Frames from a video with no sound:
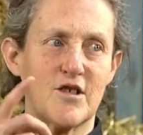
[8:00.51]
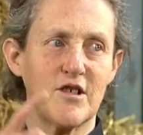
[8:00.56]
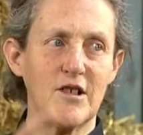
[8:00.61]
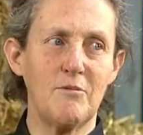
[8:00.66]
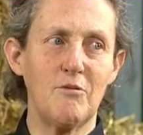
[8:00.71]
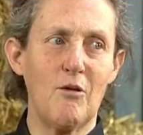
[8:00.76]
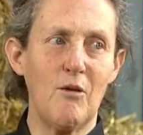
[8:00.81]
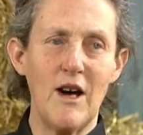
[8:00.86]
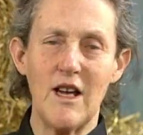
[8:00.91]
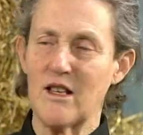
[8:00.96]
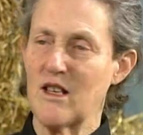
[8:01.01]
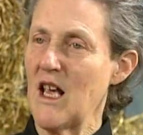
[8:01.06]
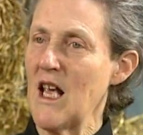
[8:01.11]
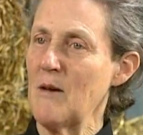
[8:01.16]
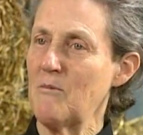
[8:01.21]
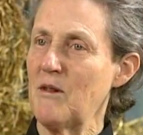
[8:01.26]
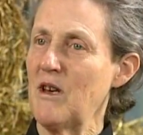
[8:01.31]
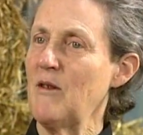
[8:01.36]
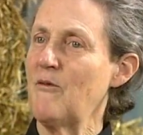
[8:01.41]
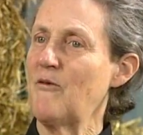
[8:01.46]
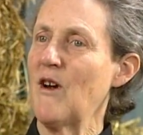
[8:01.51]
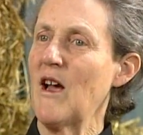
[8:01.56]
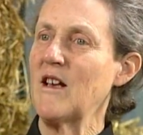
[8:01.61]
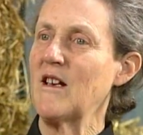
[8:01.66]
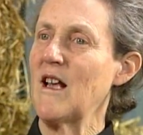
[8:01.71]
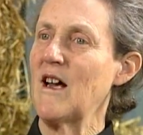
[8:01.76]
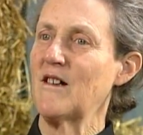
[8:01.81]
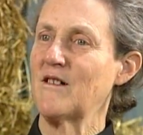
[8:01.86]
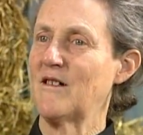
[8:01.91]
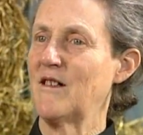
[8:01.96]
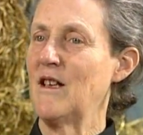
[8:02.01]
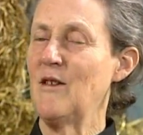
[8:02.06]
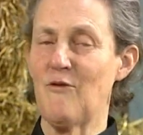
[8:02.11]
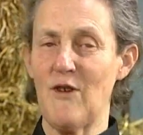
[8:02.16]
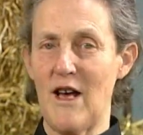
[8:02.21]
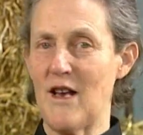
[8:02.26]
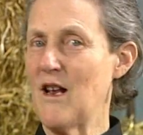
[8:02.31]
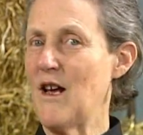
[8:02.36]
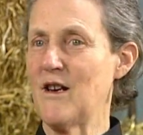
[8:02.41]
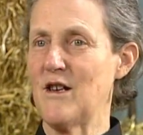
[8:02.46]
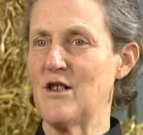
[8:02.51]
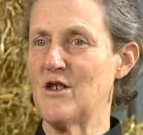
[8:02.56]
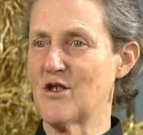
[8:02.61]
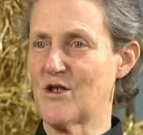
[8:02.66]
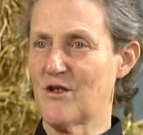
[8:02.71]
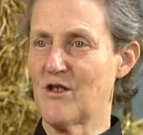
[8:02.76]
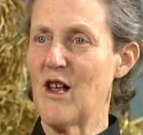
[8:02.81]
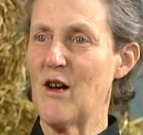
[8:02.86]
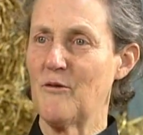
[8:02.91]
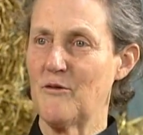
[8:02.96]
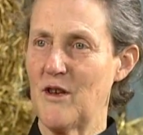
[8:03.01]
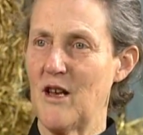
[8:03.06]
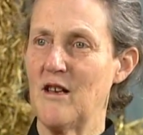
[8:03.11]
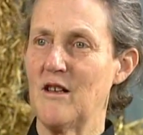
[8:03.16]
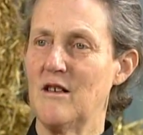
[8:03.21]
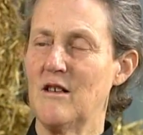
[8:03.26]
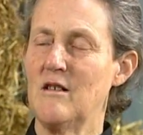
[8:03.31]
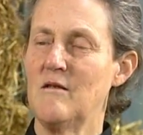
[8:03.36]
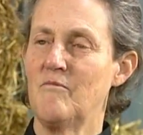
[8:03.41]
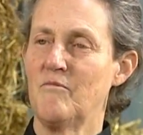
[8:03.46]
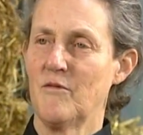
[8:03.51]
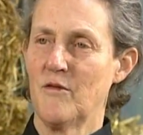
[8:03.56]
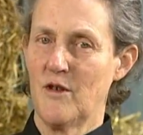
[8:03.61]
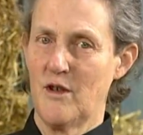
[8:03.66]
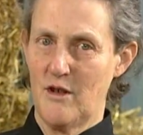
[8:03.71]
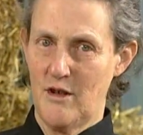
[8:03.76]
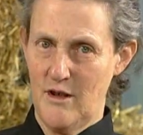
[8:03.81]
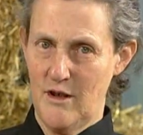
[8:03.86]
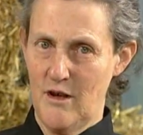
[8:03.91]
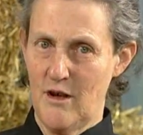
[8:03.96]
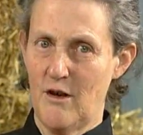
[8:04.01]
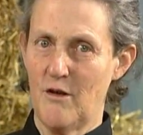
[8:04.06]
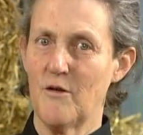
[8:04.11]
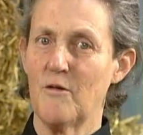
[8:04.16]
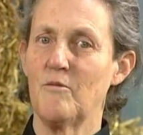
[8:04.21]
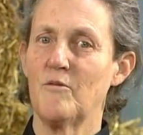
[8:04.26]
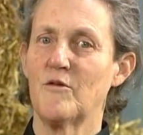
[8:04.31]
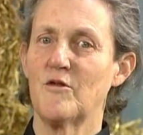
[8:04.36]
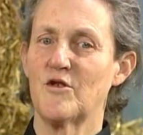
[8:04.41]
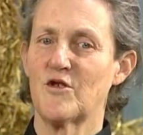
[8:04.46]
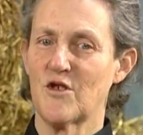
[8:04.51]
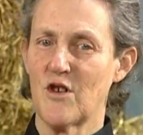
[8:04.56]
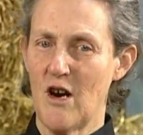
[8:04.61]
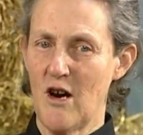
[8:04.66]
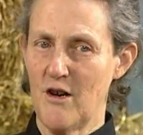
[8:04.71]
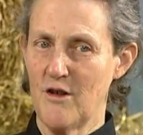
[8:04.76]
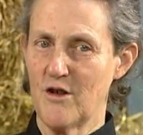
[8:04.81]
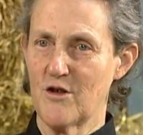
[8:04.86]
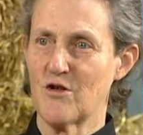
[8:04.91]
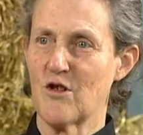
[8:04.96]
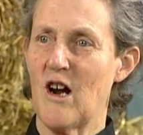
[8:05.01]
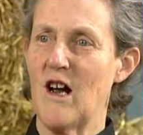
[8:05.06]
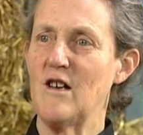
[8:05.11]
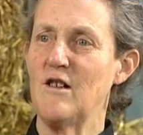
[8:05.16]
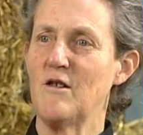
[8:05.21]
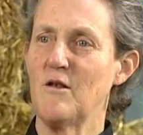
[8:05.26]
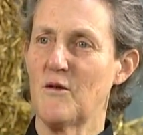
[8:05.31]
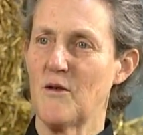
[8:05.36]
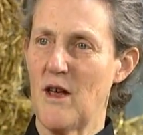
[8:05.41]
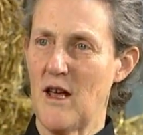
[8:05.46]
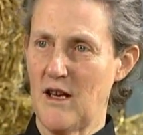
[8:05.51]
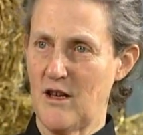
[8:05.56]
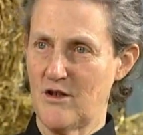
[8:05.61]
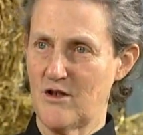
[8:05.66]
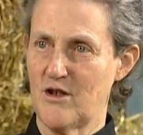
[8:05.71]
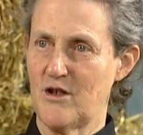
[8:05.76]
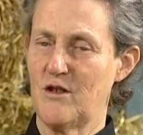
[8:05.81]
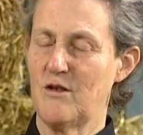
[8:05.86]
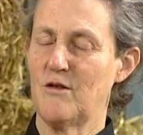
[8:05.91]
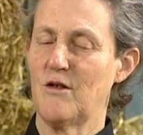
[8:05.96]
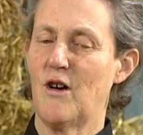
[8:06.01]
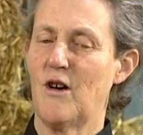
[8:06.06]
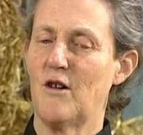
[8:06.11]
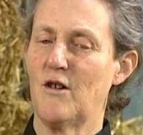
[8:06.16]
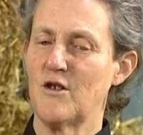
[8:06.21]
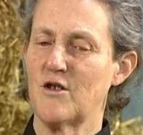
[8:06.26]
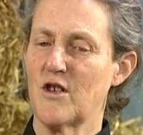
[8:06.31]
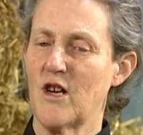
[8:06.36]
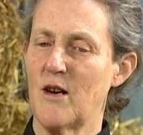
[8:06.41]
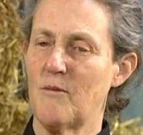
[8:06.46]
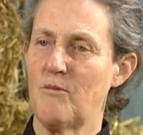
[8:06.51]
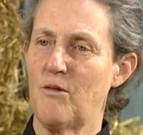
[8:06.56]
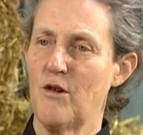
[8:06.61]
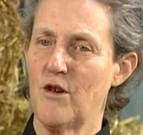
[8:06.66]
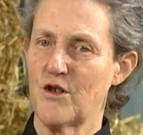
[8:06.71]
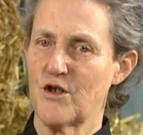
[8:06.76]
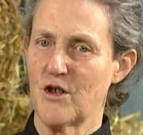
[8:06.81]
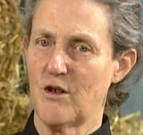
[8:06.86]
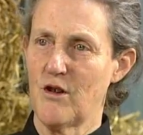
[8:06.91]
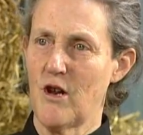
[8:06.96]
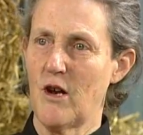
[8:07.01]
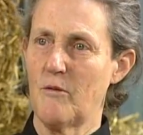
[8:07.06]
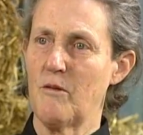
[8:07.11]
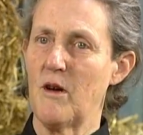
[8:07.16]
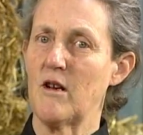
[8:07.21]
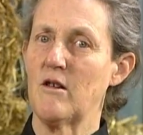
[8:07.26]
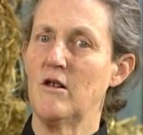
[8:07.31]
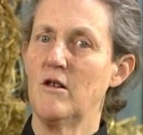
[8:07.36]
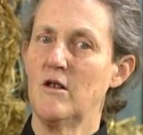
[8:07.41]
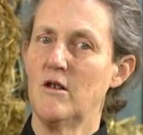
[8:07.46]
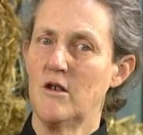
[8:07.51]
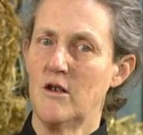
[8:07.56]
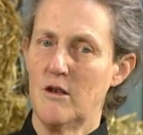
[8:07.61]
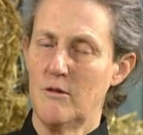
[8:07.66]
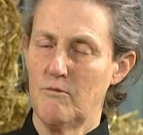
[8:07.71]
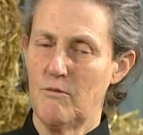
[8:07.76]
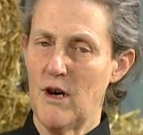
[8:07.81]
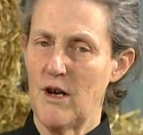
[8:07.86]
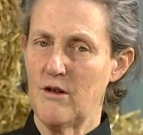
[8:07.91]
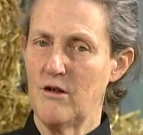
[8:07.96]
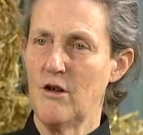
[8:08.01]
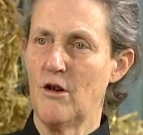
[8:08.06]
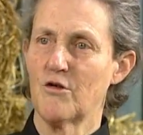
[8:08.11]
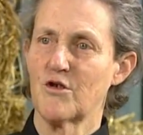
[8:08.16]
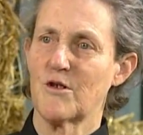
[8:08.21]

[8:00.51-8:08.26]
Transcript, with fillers: sleepaway camp and he find out he found out he just loved it. You know, scared to try new things. You always got to push a little bit, but no